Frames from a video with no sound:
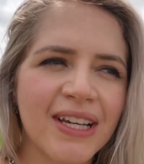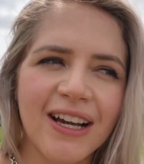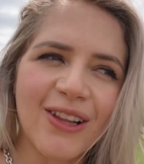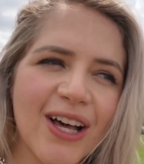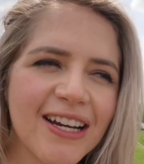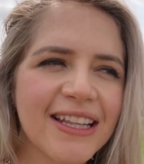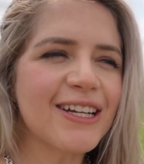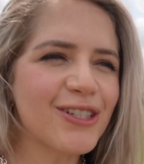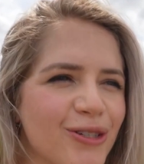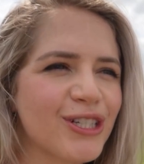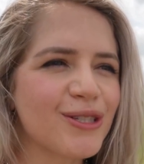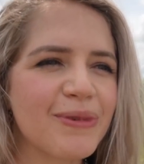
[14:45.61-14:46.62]
A lot of that too
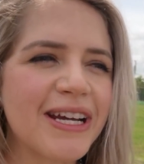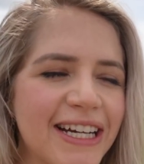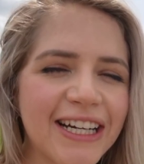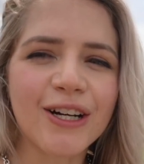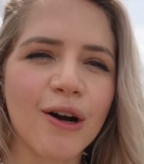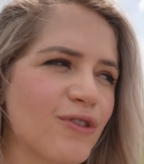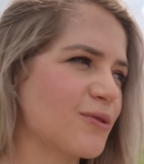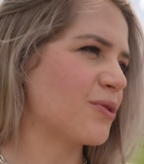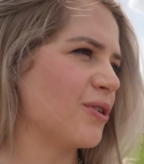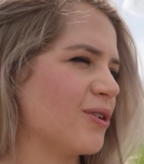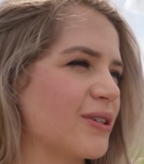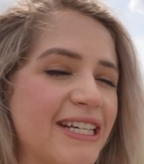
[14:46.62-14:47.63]
is just me getting
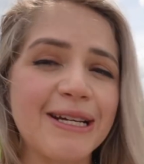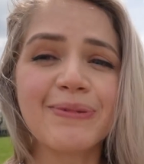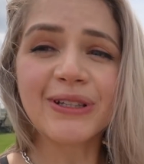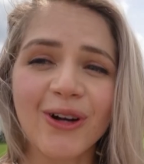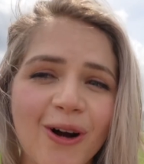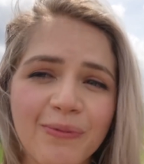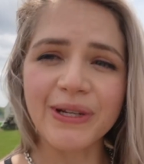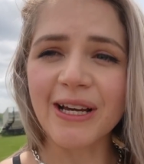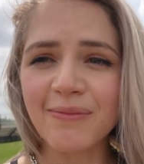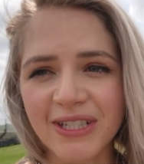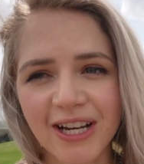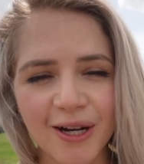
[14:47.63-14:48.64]
comfortable, keeping the
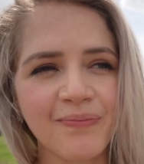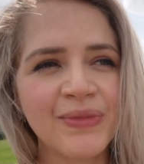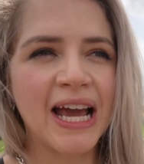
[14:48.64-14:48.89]
RPMs up,